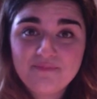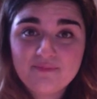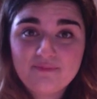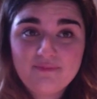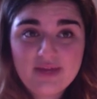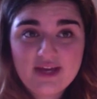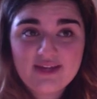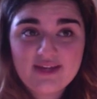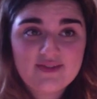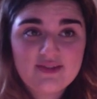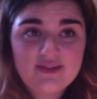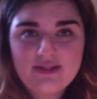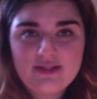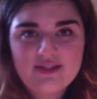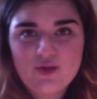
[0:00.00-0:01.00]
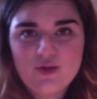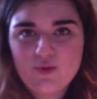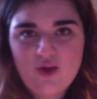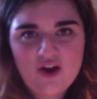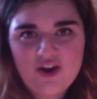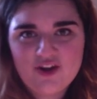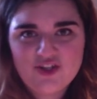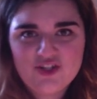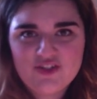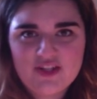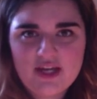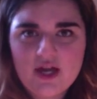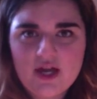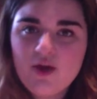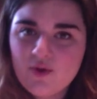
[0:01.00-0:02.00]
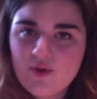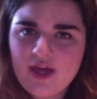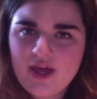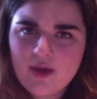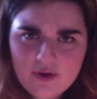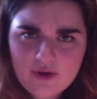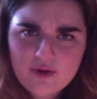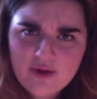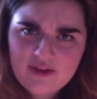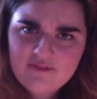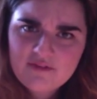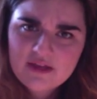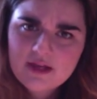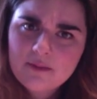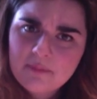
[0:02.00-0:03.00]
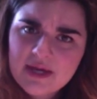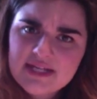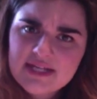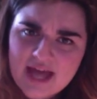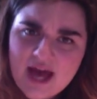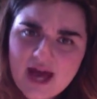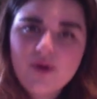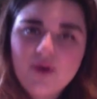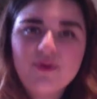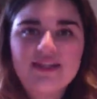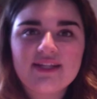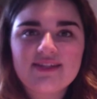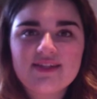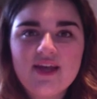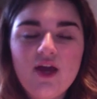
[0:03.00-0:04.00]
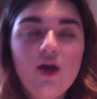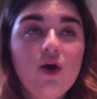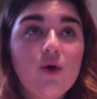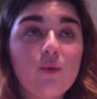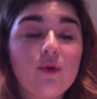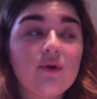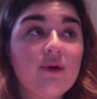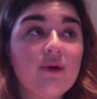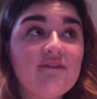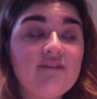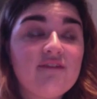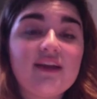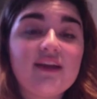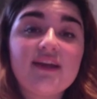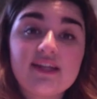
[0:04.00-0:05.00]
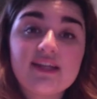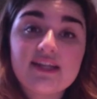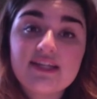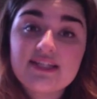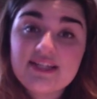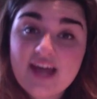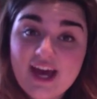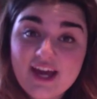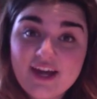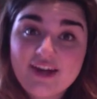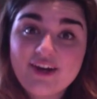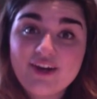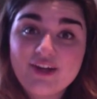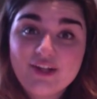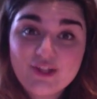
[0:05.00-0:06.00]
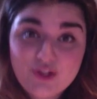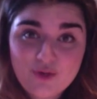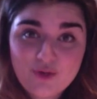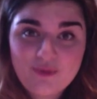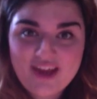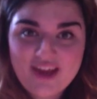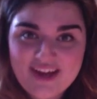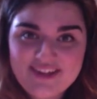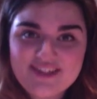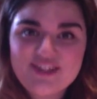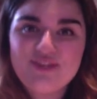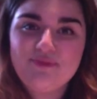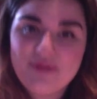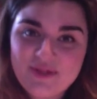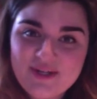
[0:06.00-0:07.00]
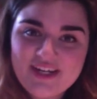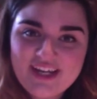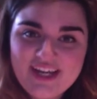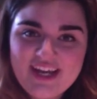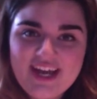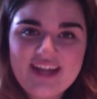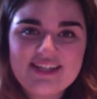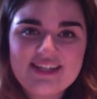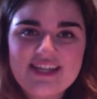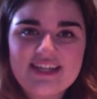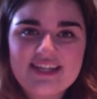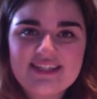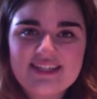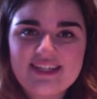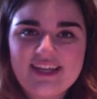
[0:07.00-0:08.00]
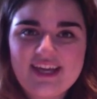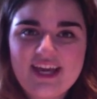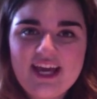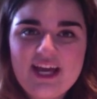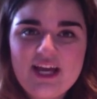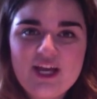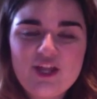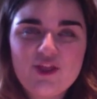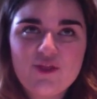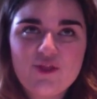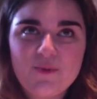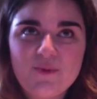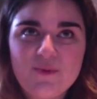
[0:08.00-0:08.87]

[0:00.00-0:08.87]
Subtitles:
because it's no longer just like, okay, where do I fit in my town? It's where do I fit in an entire globalized community? And Cecily, through